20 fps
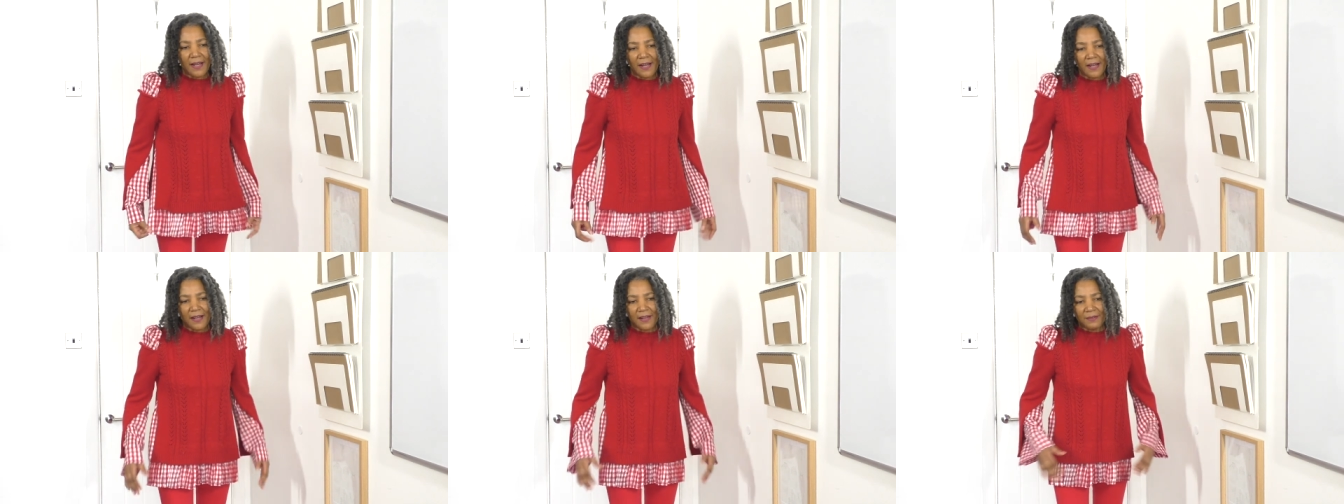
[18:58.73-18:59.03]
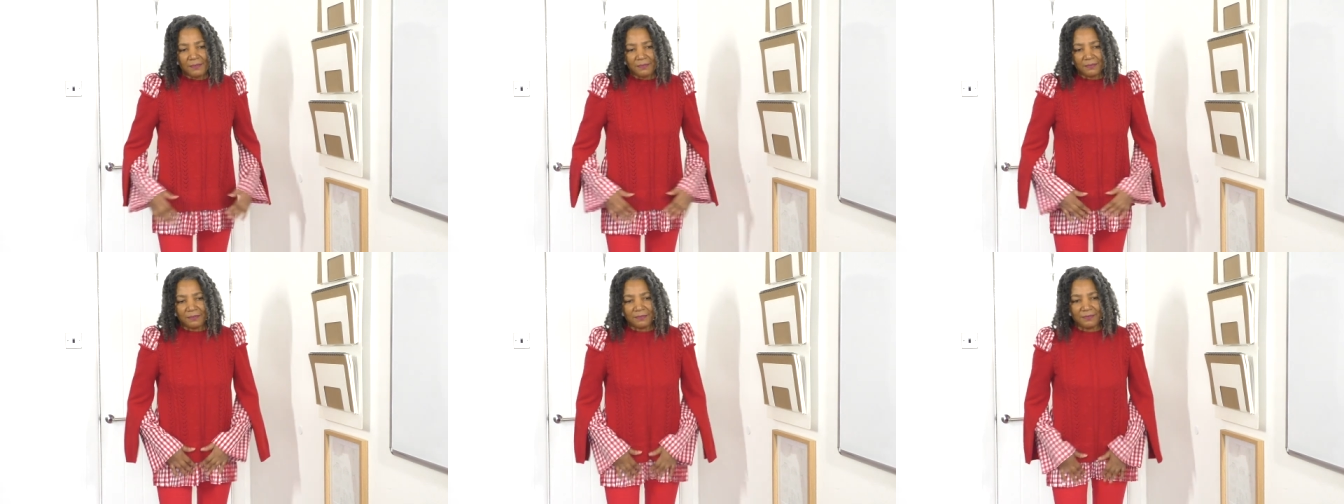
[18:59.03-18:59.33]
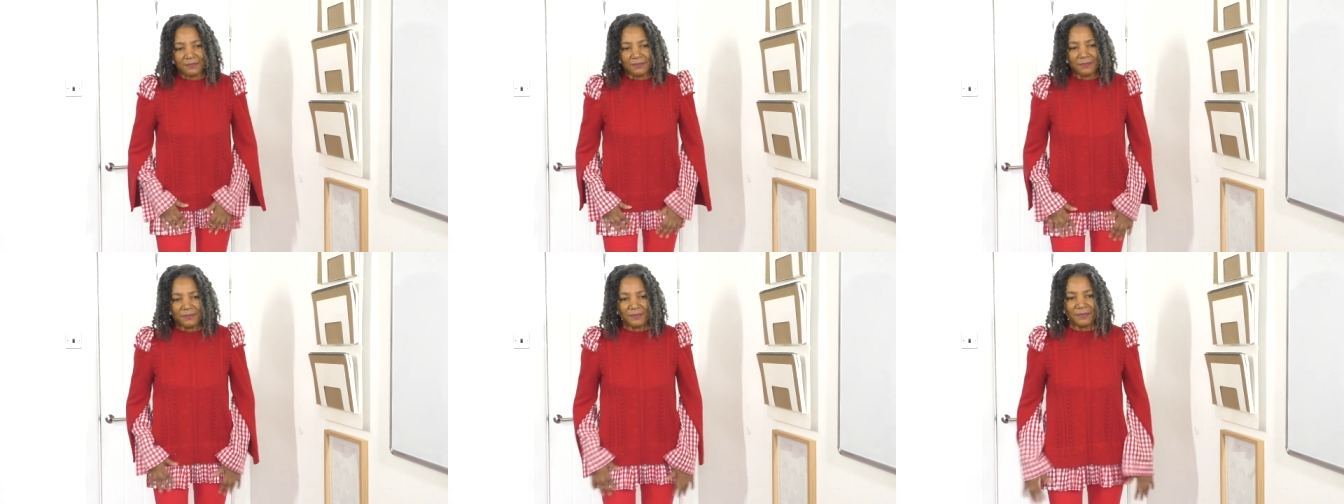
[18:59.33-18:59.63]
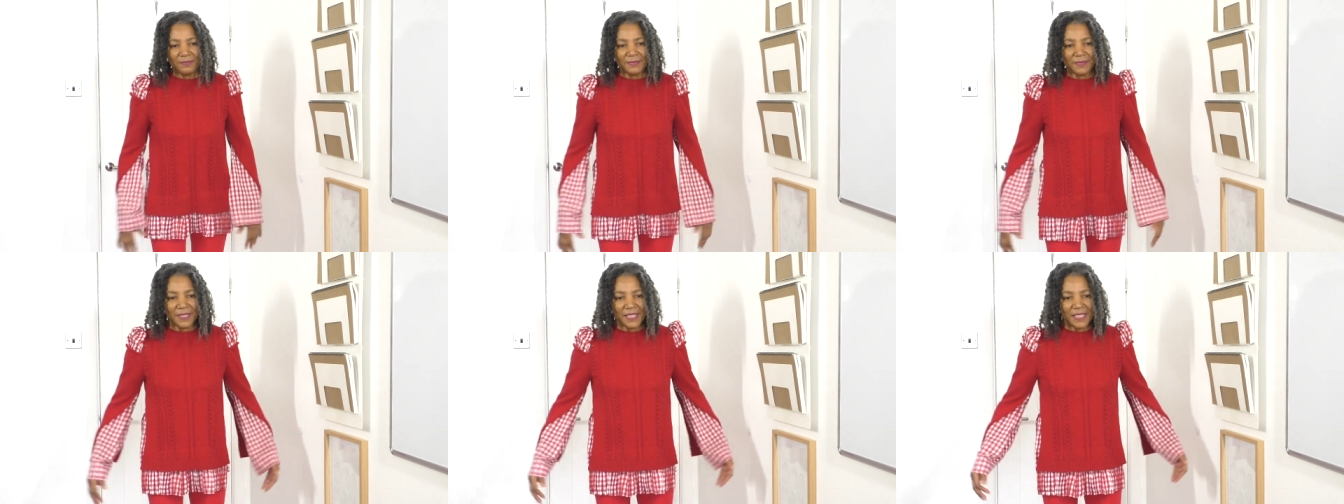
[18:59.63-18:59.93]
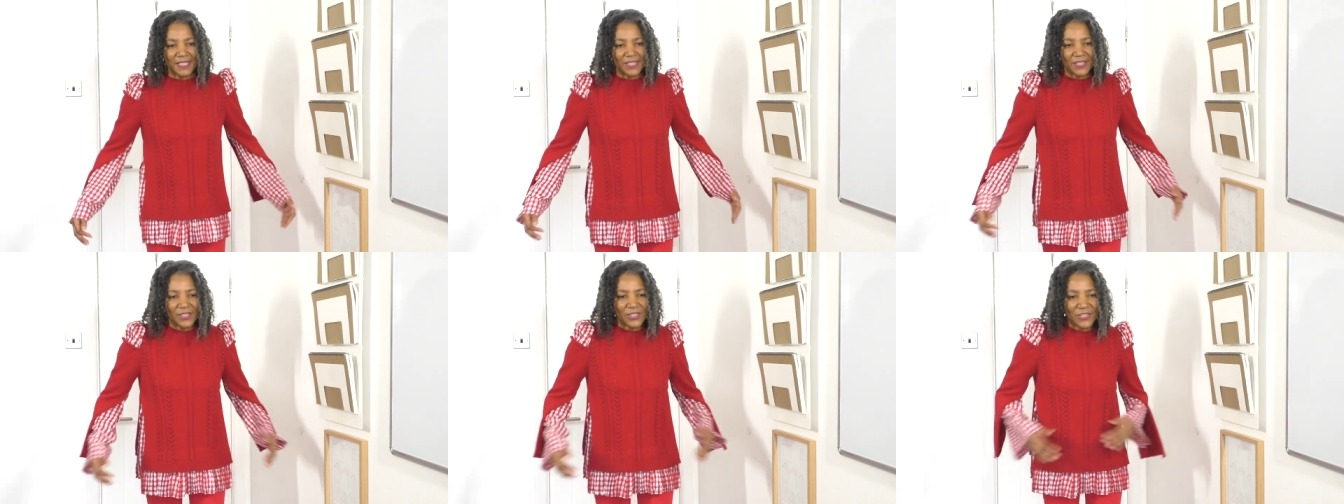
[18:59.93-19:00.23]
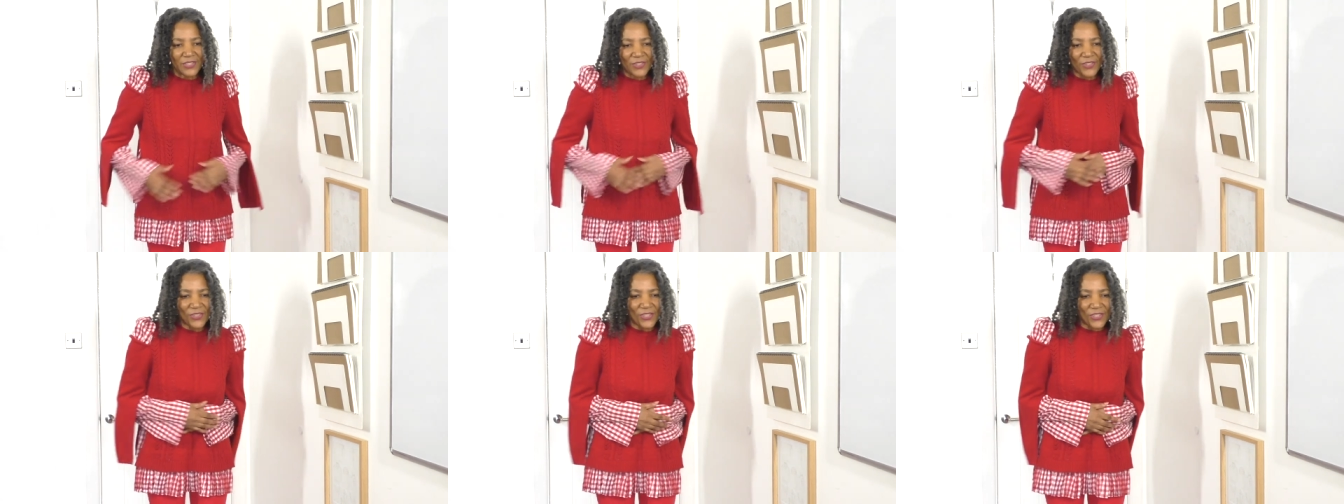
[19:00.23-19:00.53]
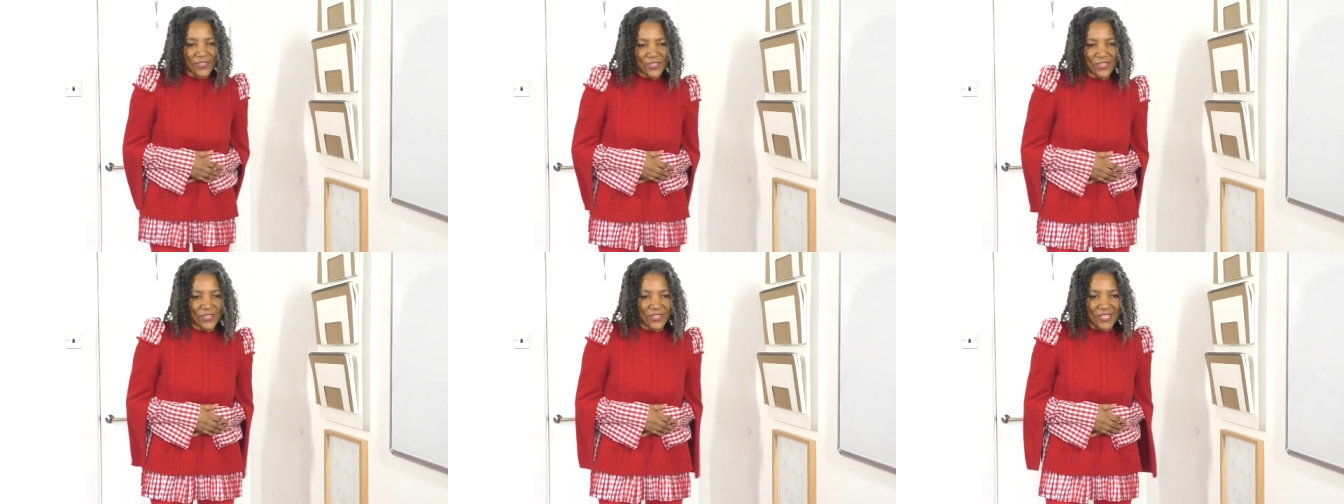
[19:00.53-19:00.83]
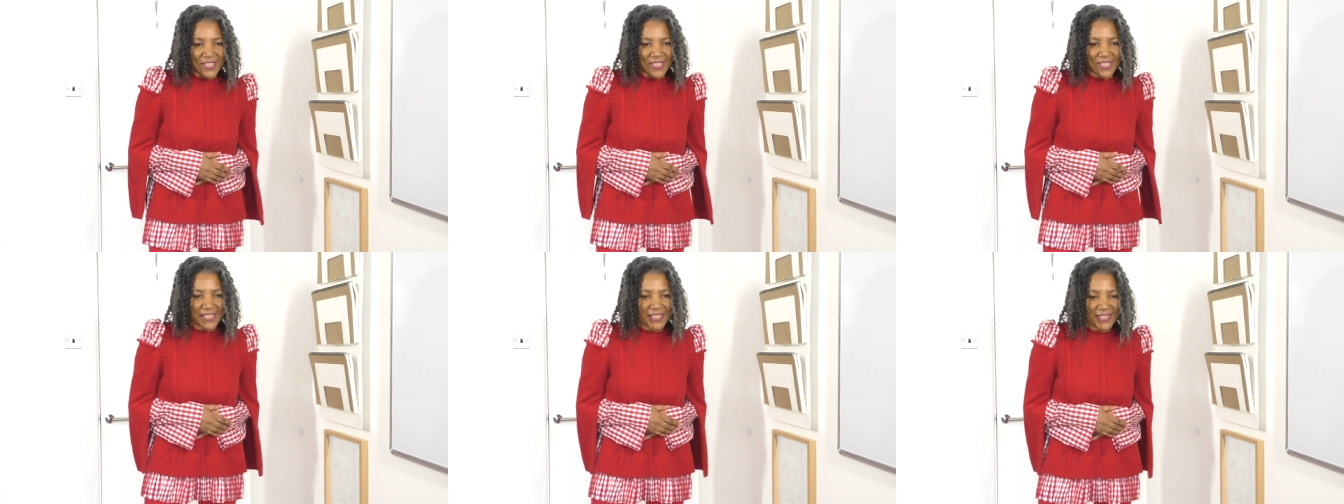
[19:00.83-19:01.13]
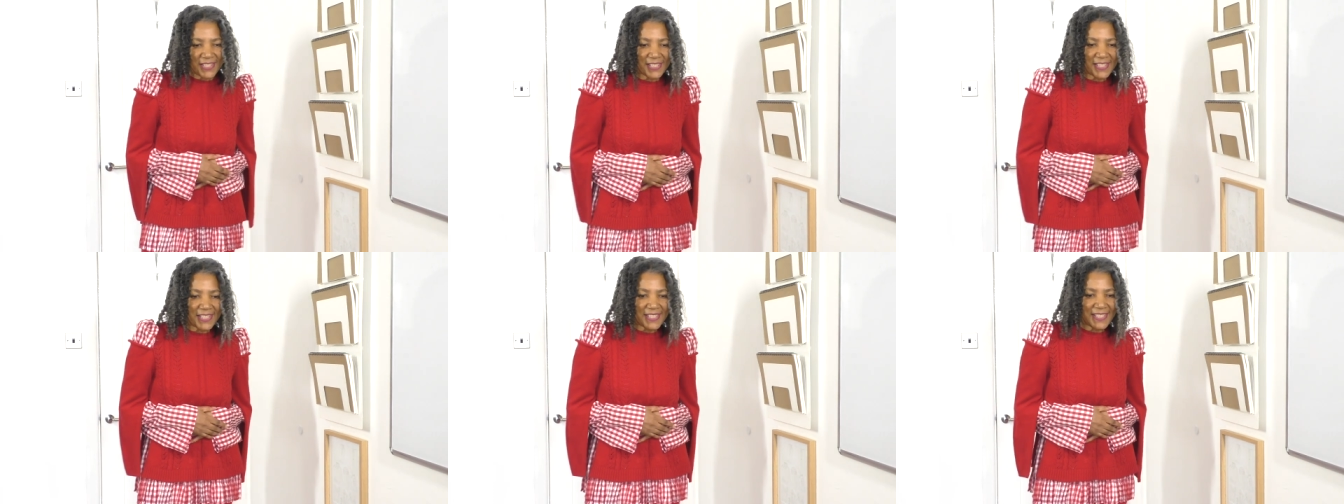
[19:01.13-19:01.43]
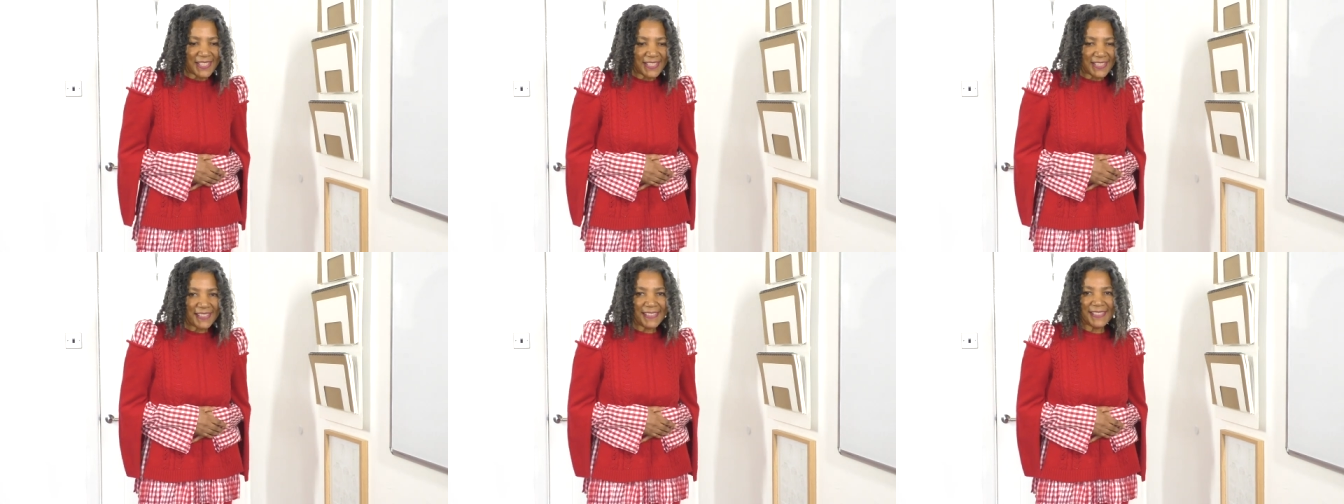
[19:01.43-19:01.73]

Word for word: Um, it's just gorgeous. It's just,